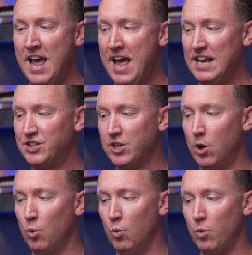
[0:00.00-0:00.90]
and
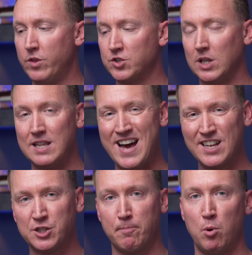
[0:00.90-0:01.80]
so there's a lot
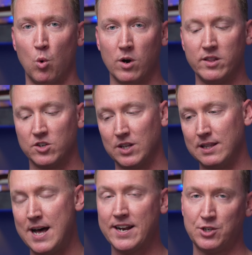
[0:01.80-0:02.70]
of support, there's a
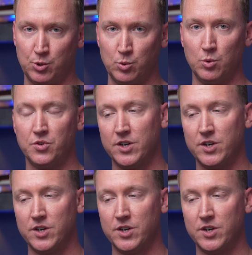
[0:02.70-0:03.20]
lot of tools,